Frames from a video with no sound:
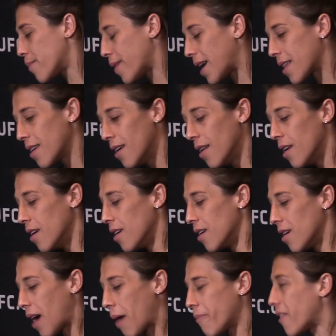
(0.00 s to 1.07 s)
But
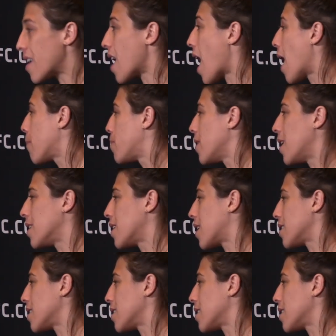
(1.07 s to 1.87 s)
I'm very happy, and